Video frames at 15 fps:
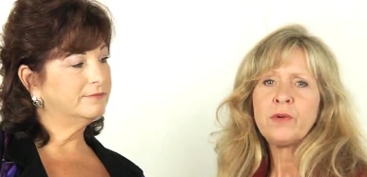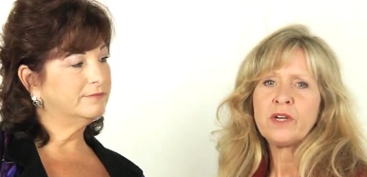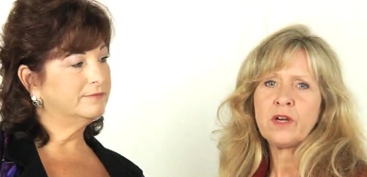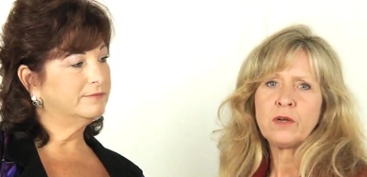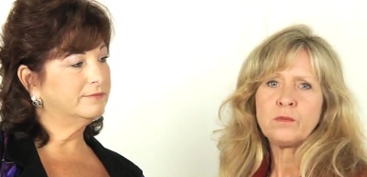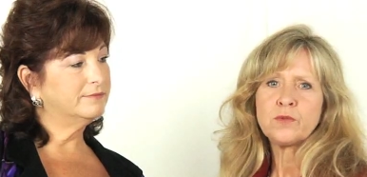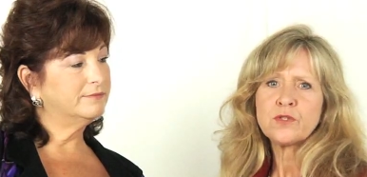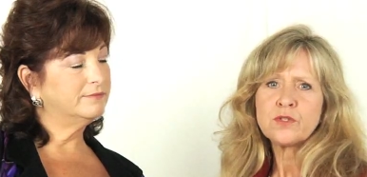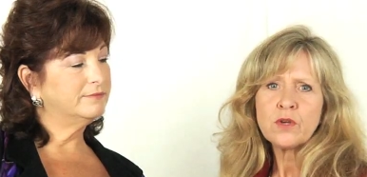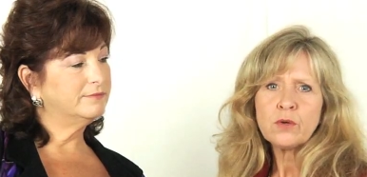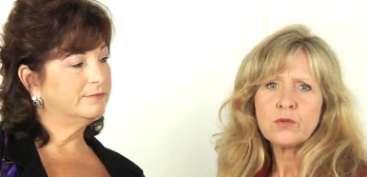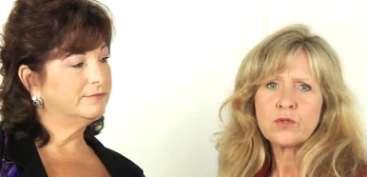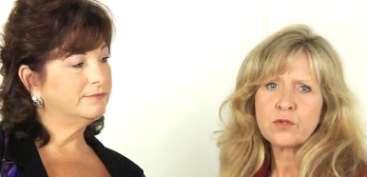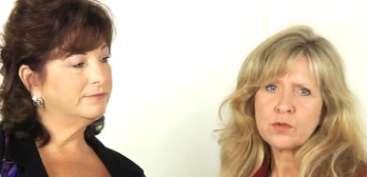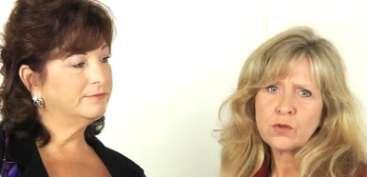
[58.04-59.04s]
Speaker 1: becomes
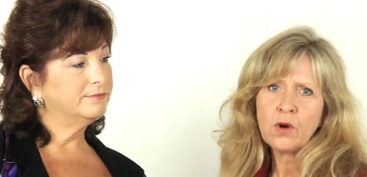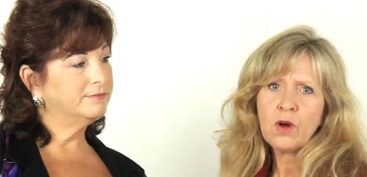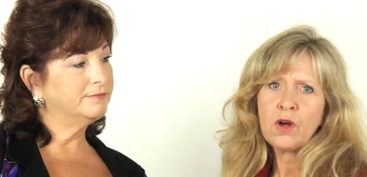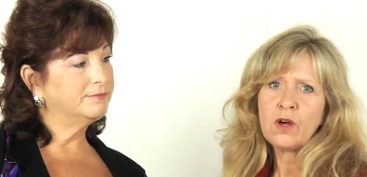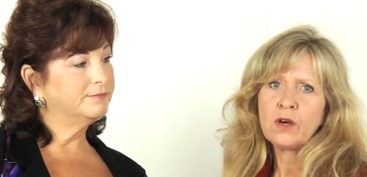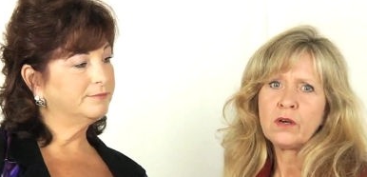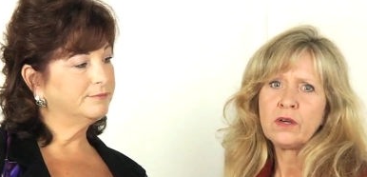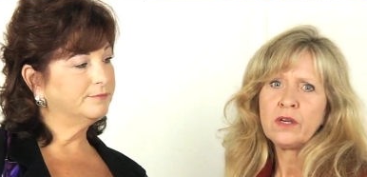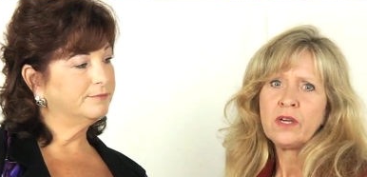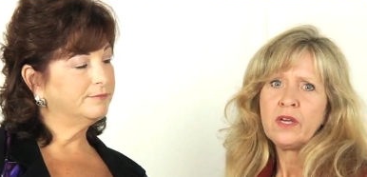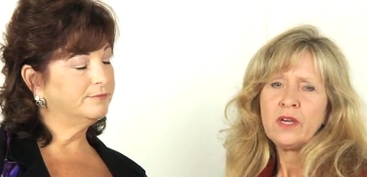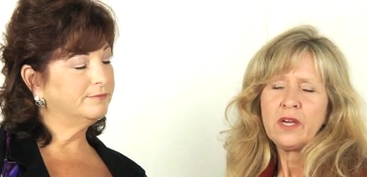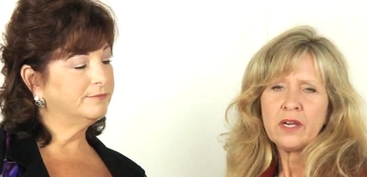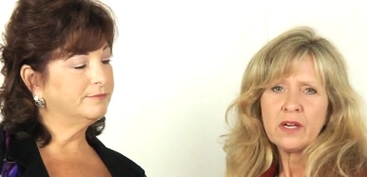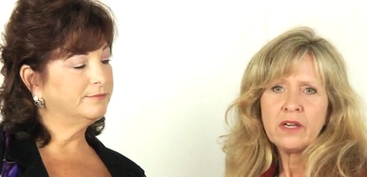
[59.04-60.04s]
so strong
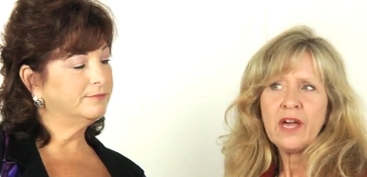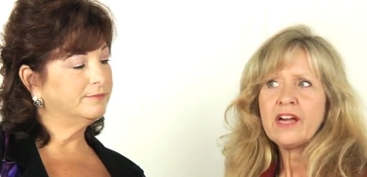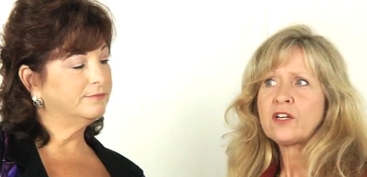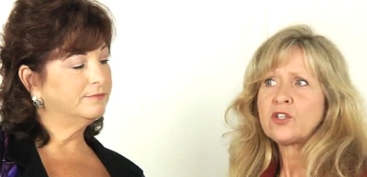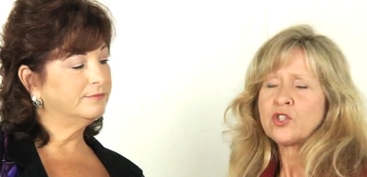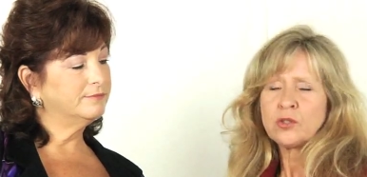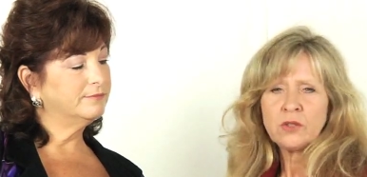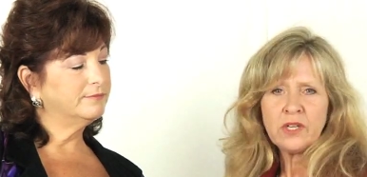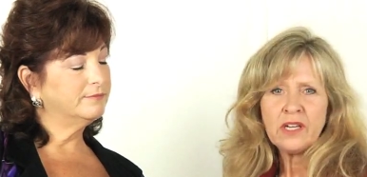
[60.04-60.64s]
it could actually